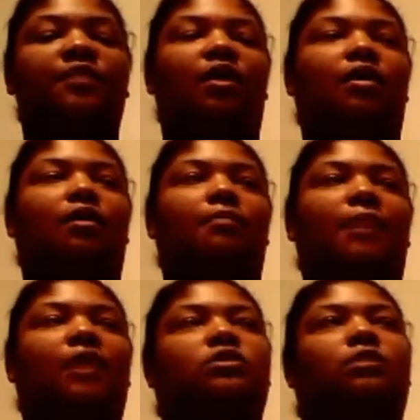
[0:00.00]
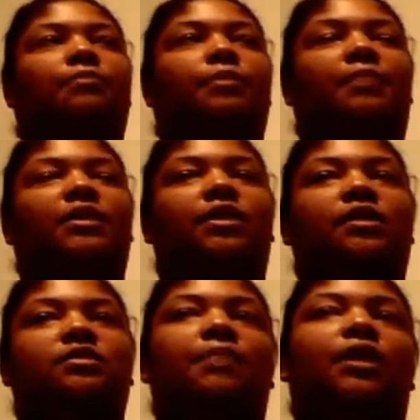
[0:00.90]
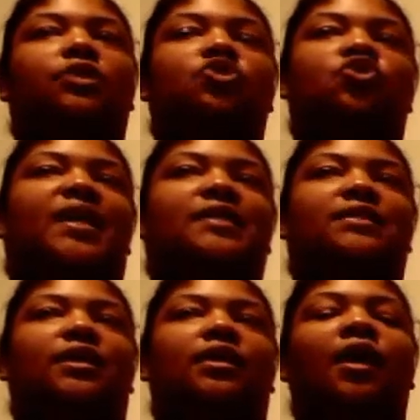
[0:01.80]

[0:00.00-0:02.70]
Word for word: Um, I know some people may think it's a bit drastic,